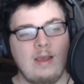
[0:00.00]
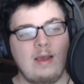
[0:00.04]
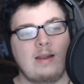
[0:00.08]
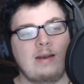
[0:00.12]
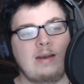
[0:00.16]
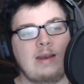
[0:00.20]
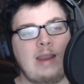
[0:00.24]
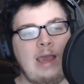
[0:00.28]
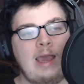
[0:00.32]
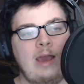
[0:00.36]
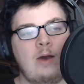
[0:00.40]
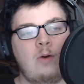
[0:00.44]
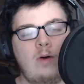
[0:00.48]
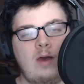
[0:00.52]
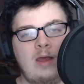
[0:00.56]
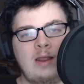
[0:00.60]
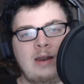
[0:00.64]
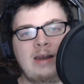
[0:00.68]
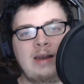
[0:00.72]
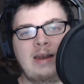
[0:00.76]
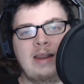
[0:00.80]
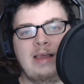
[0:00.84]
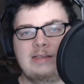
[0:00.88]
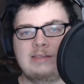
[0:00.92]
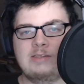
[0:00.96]
Now, at
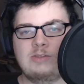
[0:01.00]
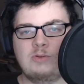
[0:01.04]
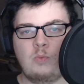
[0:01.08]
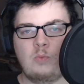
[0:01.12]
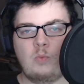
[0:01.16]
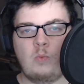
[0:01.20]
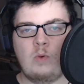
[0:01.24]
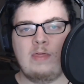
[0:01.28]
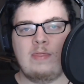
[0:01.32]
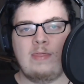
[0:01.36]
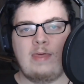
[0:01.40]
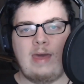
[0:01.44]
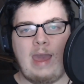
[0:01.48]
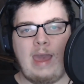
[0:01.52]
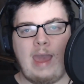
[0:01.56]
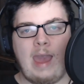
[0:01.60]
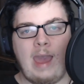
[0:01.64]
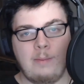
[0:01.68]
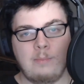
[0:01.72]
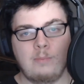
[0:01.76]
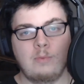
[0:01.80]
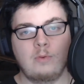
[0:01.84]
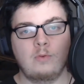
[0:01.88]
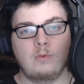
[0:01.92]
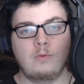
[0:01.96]
least with
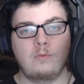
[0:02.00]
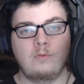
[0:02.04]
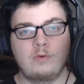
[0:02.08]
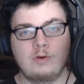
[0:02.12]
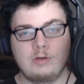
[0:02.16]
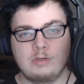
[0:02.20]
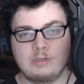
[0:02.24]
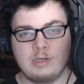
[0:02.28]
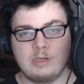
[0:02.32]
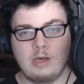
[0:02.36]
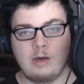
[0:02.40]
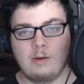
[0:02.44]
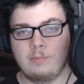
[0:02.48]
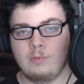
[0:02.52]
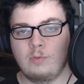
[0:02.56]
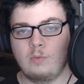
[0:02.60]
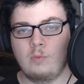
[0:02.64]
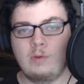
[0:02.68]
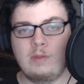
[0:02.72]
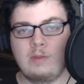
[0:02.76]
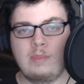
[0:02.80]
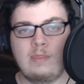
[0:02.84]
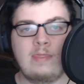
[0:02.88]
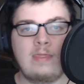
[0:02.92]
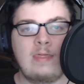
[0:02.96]
Apple, for example,
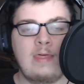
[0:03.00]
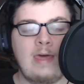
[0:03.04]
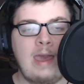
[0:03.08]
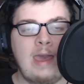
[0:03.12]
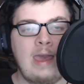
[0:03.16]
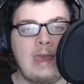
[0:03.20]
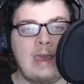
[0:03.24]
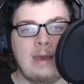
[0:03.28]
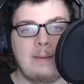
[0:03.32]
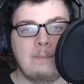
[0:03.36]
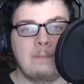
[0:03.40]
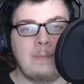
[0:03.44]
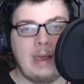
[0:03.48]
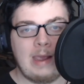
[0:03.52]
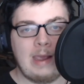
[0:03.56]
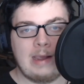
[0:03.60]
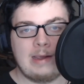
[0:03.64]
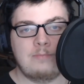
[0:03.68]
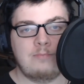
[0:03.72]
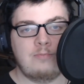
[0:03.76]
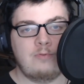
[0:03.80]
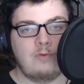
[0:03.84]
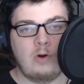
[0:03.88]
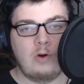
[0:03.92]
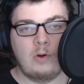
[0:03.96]
with their Mac
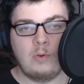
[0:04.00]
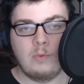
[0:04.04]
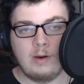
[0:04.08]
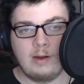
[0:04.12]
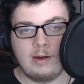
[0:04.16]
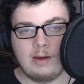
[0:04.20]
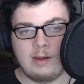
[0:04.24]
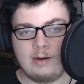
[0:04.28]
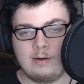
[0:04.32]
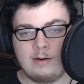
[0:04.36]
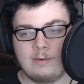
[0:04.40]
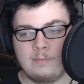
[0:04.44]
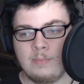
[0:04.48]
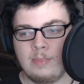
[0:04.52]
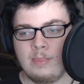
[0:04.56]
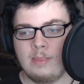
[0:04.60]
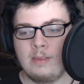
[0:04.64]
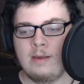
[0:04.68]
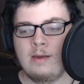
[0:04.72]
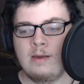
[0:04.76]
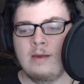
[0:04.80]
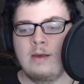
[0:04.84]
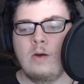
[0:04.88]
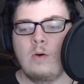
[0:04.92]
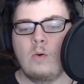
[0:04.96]
Pro line,
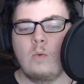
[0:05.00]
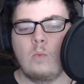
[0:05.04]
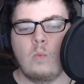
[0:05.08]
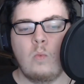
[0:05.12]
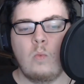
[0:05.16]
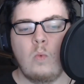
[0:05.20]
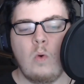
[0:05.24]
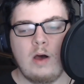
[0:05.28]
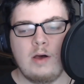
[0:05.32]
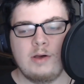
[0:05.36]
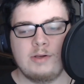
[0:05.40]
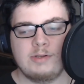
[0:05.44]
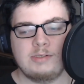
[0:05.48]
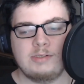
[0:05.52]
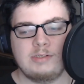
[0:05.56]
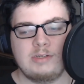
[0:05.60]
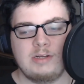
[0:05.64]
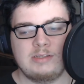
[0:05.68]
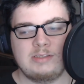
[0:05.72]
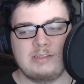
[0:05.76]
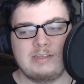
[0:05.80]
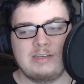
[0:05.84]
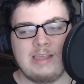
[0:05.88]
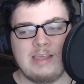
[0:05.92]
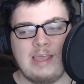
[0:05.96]
whilst
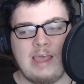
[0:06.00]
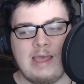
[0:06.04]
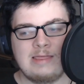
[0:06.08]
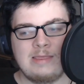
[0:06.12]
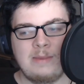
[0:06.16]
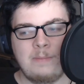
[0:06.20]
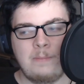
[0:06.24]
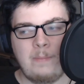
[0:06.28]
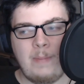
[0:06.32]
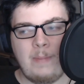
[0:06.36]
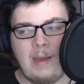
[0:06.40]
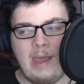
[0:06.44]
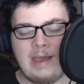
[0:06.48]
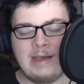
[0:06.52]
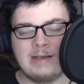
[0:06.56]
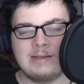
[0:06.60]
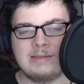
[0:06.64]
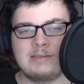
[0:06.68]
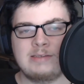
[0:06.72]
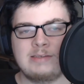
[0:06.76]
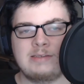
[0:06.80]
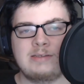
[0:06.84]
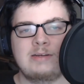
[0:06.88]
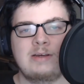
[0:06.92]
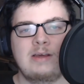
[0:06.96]
to get the
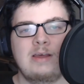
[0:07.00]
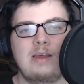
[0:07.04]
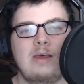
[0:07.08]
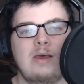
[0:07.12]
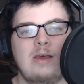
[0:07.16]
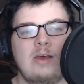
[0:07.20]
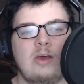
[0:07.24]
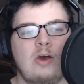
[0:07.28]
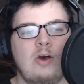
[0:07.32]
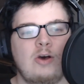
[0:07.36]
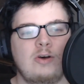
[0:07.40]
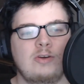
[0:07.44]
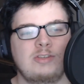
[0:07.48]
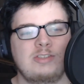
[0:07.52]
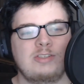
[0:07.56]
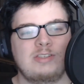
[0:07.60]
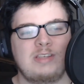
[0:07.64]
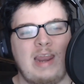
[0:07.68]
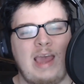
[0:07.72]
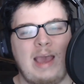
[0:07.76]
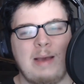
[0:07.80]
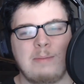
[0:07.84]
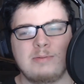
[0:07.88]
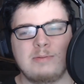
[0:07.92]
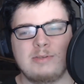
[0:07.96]
best costs an
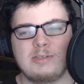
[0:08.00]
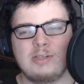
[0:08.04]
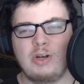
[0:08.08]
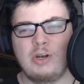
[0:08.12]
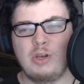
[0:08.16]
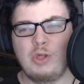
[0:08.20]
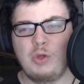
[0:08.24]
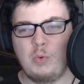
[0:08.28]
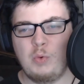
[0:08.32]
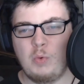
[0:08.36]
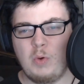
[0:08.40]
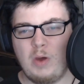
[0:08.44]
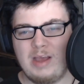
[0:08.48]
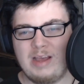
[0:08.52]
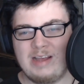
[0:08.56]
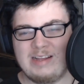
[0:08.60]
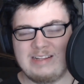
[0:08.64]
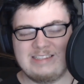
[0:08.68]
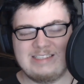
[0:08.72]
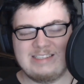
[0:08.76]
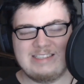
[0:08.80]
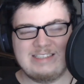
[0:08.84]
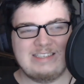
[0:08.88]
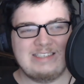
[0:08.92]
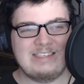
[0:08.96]
absolute
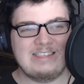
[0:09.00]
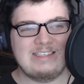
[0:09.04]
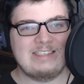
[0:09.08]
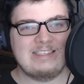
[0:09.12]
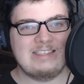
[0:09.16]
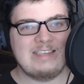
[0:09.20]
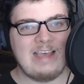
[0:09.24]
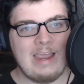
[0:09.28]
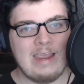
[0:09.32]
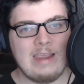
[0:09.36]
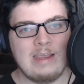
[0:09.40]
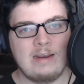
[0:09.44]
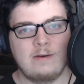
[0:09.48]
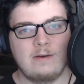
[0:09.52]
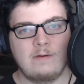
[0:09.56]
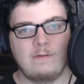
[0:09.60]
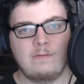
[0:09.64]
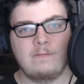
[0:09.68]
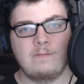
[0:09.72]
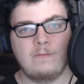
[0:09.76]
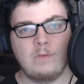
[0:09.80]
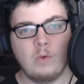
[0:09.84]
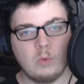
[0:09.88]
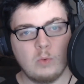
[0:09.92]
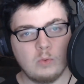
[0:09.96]
insane
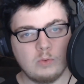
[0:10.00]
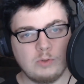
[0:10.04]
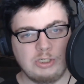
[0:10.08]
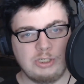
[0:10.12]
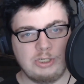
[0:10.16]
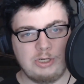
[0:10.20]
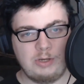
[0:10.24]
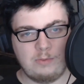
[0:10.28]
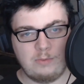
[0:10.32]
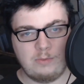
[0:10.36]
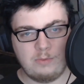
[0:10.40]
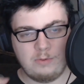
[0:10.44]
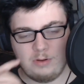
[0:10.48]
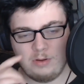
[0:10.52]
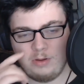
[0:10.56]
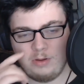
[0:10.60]
fortune,